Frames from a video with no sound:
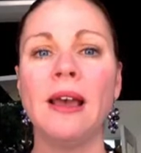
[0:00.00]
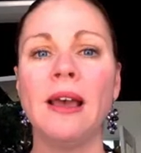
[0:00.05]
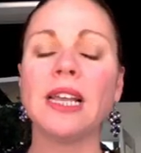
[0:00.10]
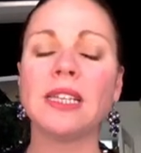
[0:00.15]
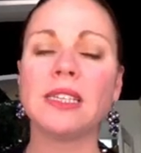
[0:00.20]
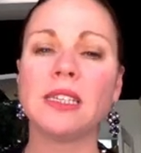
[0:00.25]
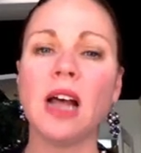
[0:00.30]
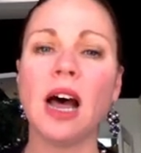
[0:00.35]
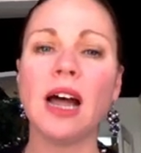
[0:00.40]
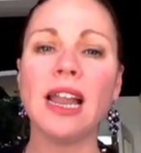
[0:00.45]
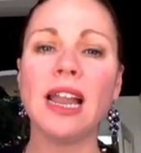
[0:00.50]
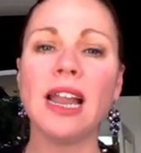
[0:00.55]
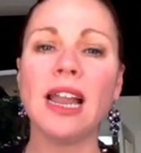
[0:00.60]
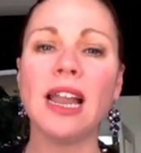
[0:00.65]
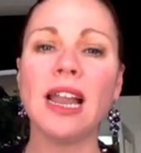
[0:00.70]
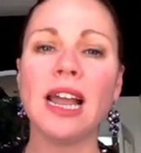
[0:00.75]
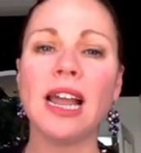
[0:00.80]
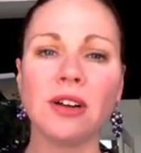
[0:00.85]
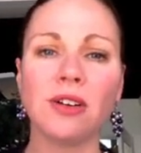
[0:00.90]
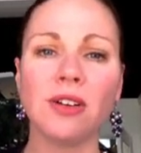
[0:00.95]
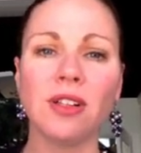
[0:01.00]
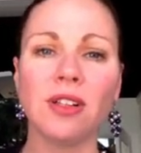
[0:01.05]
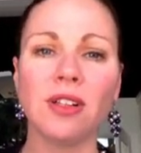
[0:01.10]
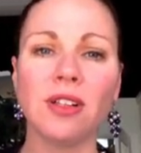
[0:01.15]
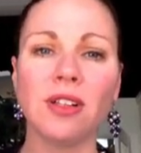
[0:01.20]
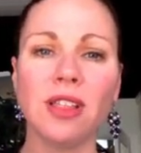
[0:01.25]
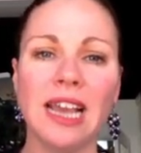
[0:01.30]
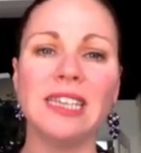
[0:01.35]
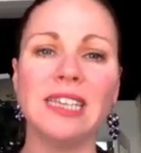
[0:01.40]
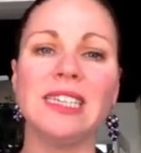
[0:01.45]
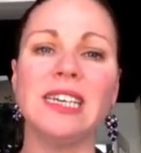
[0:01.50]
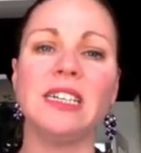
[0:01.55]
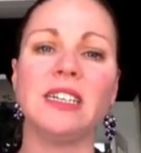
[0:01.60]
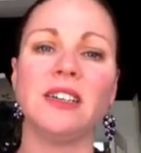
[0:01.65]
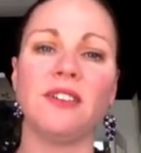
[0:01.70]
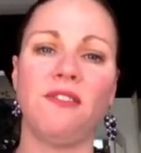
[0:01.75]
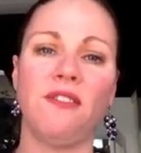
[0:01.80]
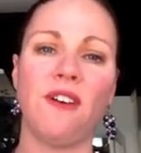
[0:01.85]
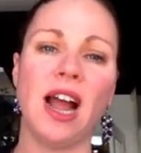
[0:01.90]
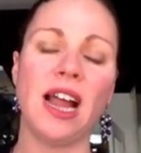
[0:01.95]
it's not necessarily easy
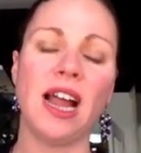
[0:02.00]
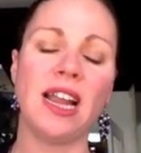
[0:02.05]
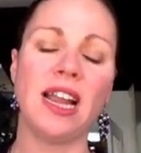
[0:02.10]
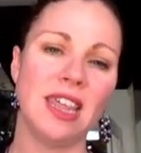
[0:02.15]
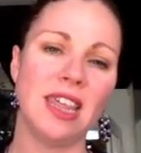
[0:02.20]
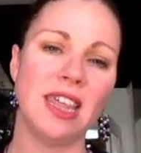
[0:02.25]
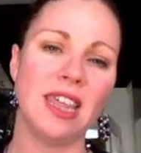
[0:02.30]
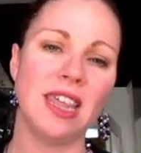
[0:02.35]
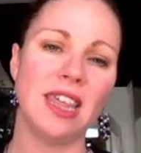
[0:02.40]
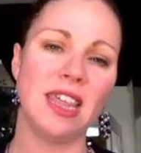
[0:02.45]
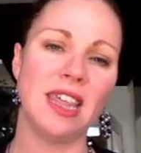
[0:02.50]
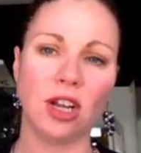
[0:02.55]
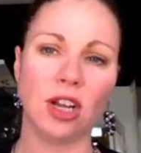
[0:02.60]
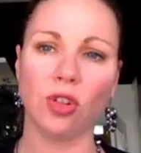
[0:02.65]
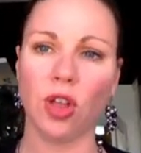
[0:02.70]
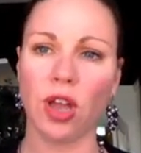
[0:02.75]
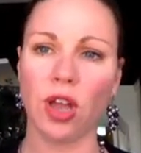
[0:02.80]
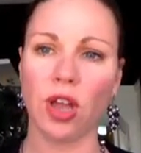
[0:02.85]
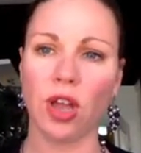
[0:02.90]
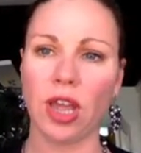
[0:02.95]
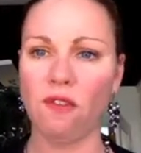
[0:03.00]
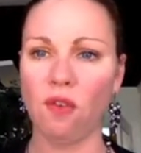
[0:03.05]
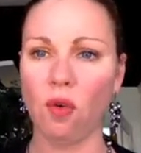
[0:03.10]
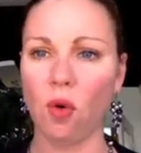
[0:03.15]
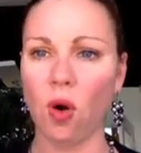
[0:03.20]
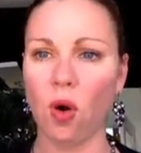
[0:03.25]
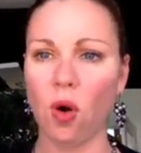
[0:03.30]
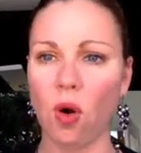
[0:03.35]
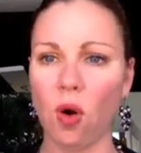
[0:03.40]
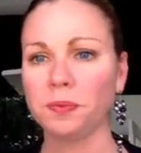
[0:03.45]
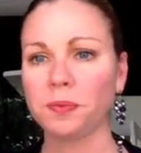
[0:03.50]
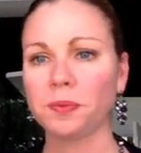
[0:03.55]
to find things that you're looking for.